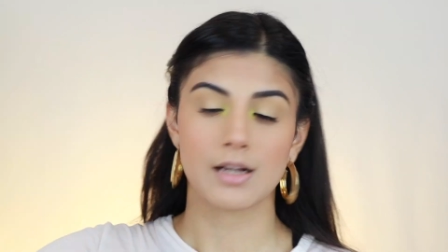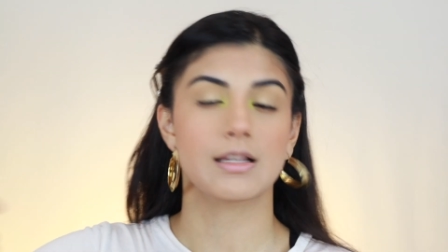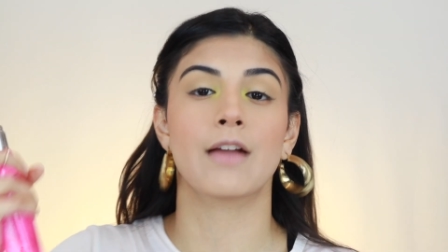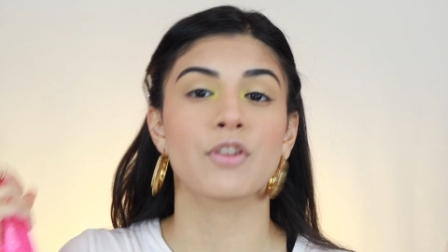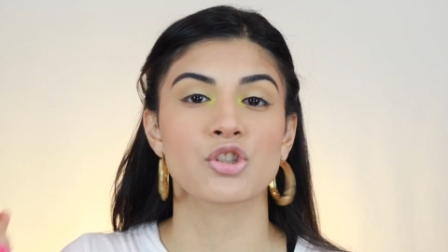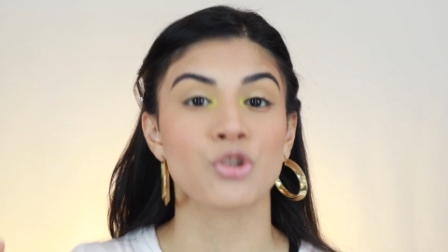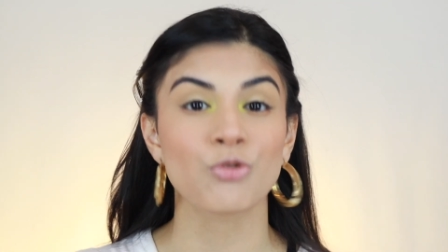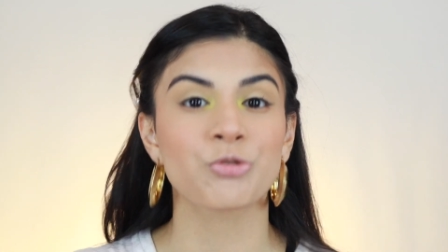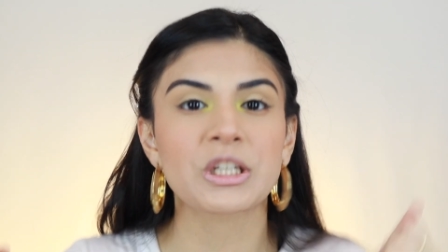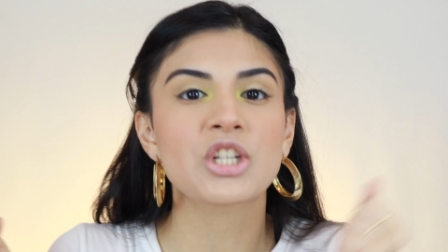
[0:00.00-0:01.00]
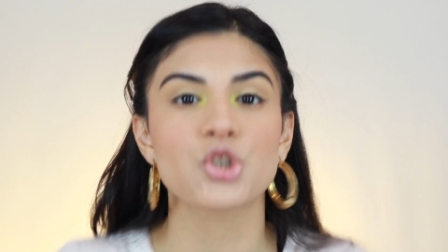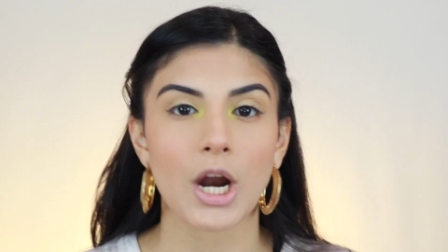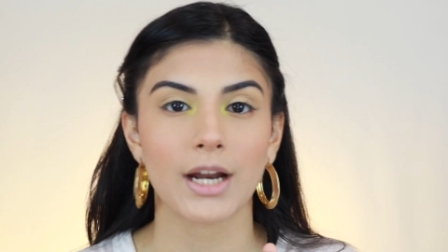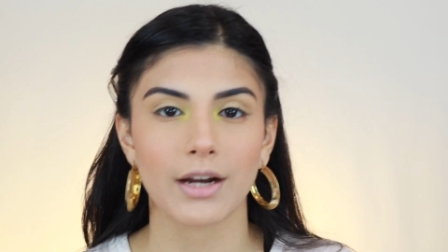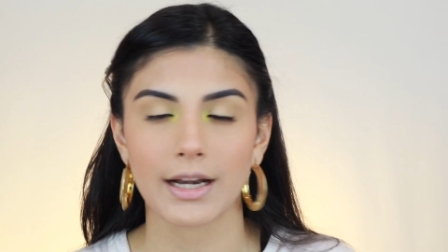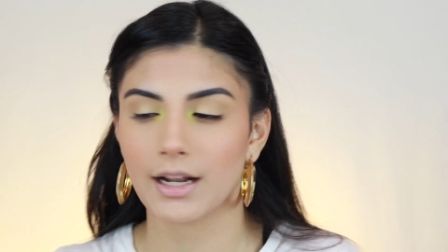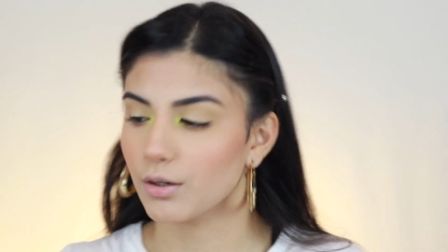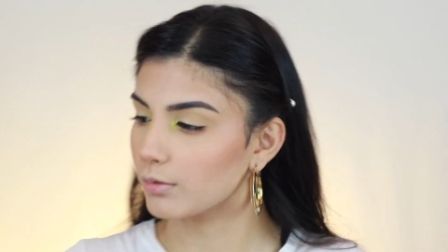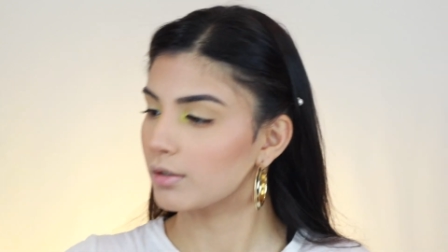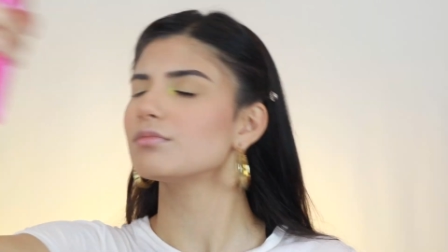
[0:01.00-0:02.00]
because I feel so freaking dry right
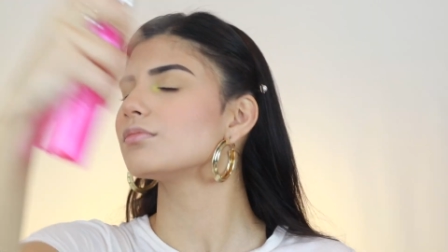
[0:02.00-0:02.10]
now.